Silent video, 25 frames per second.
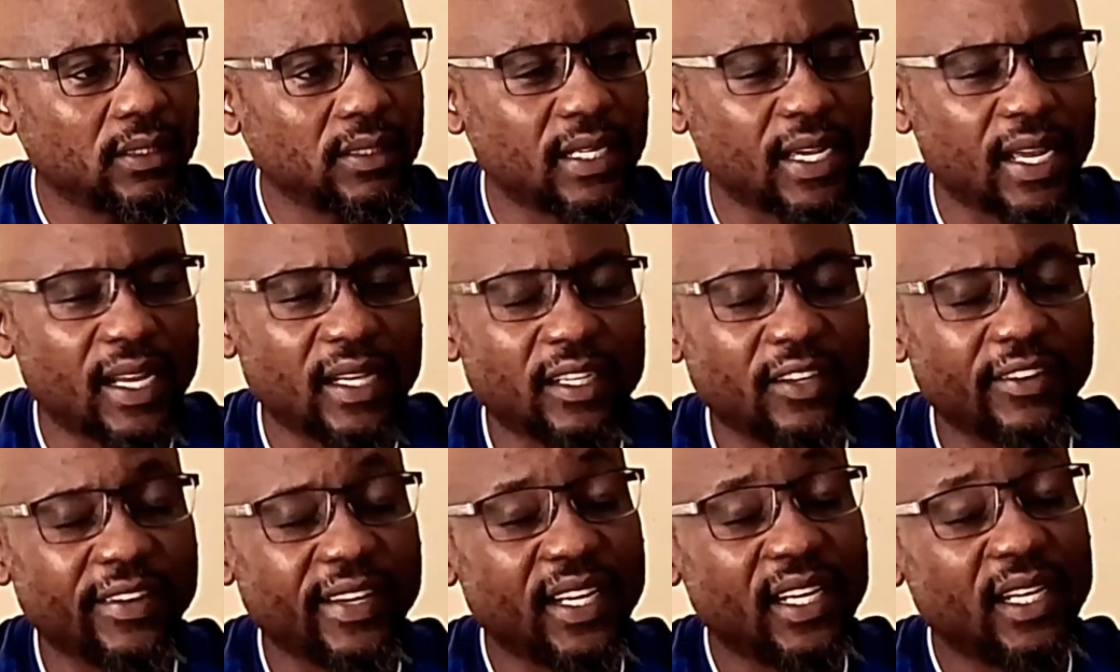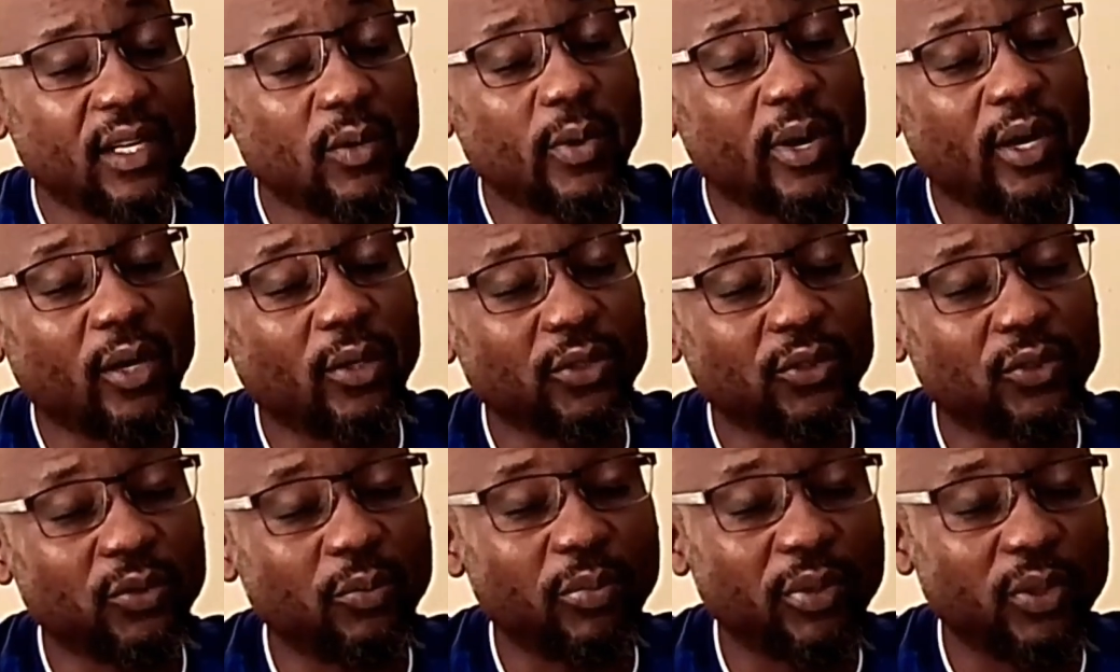done really
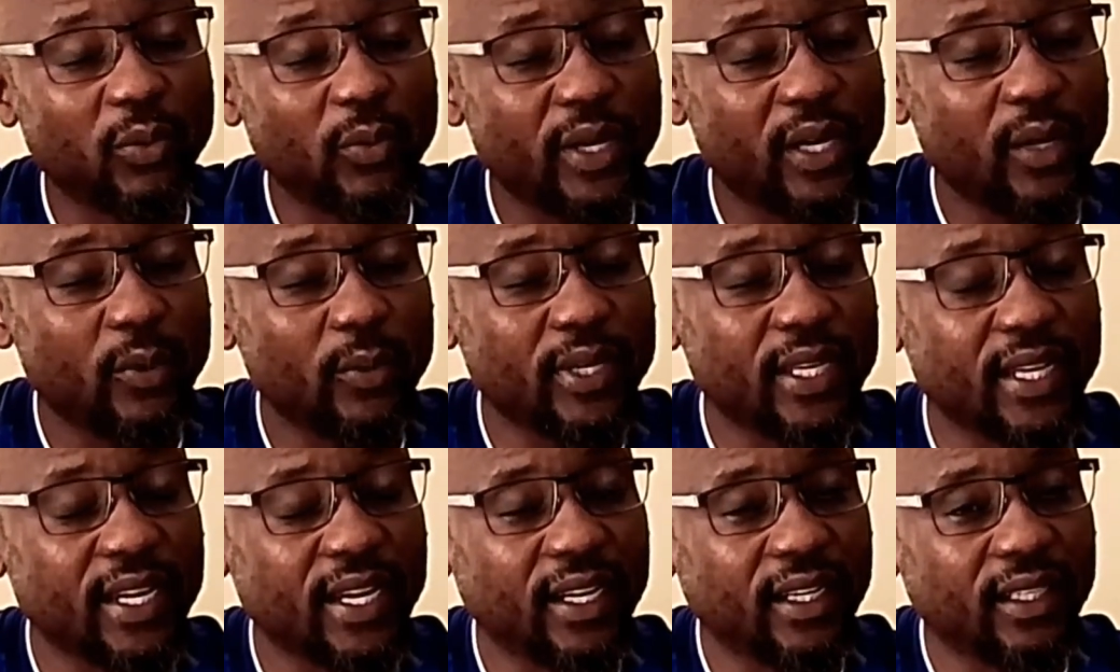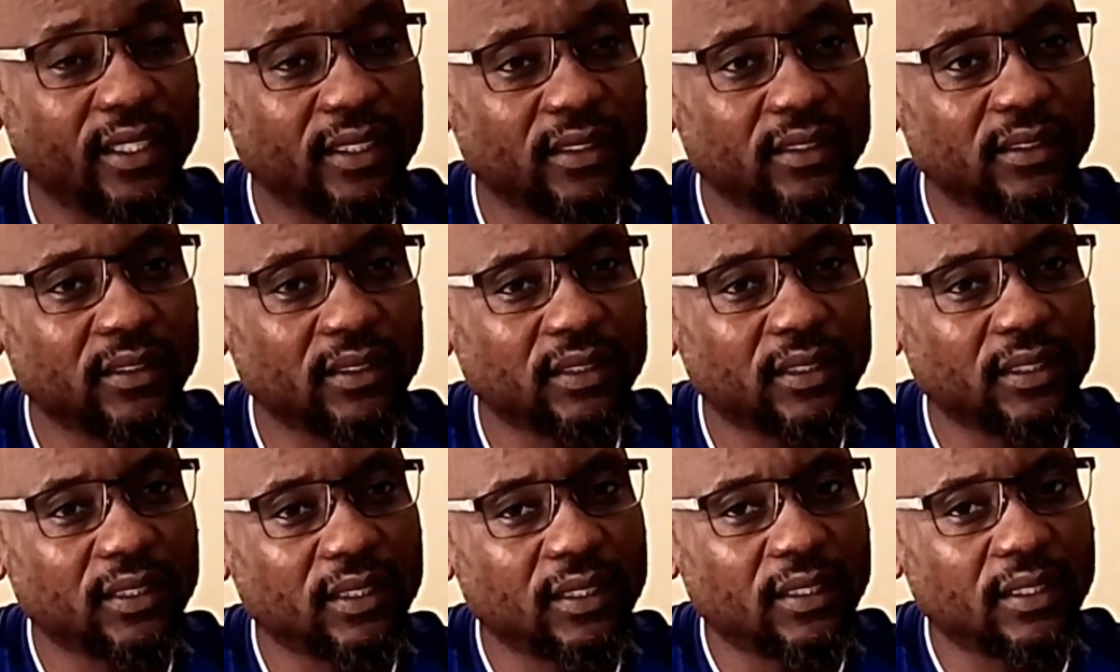well to be where we are.
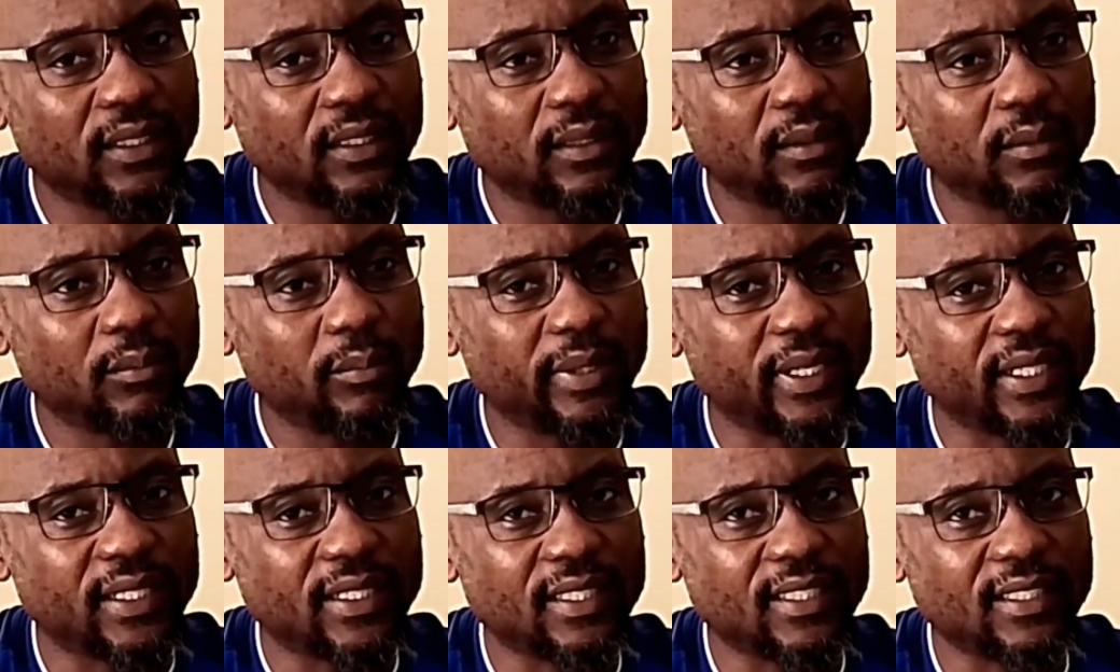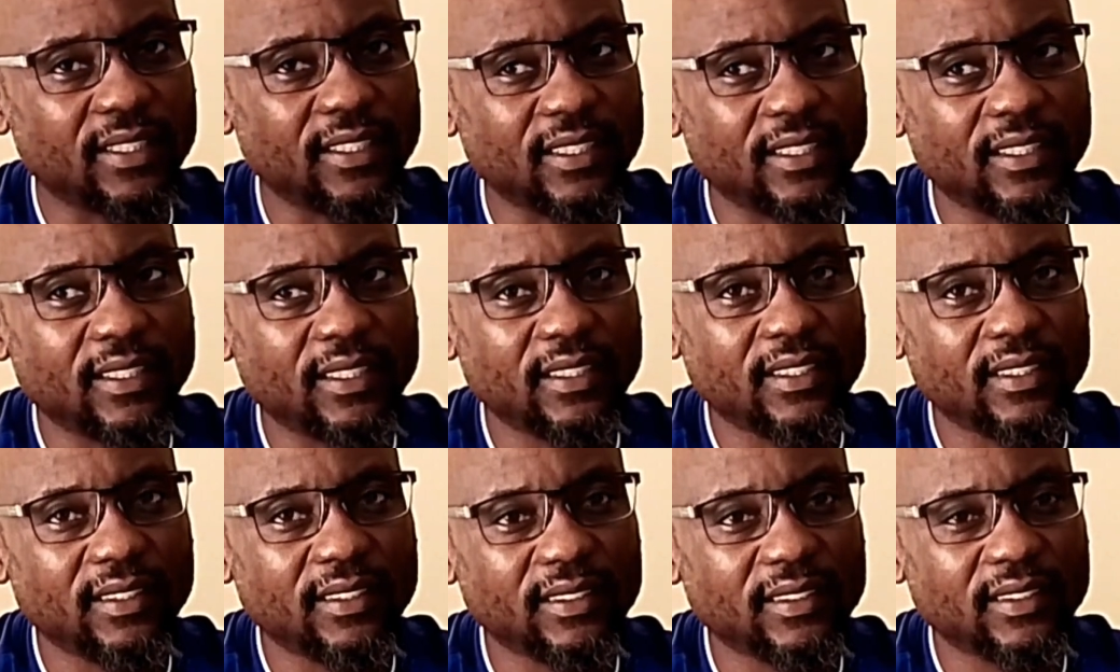But
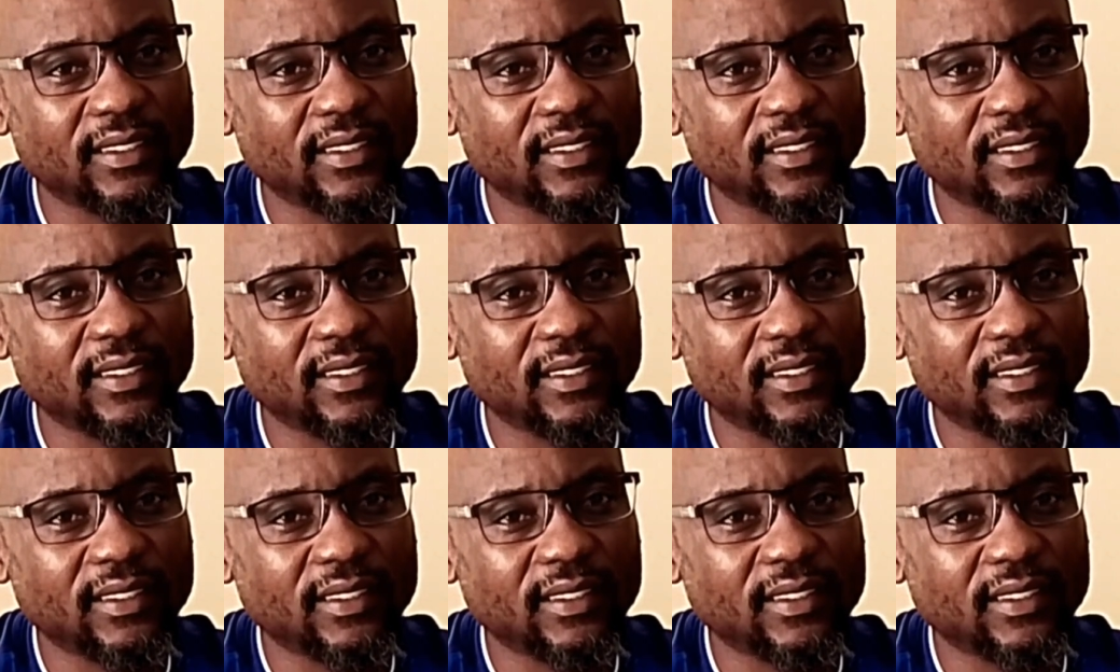in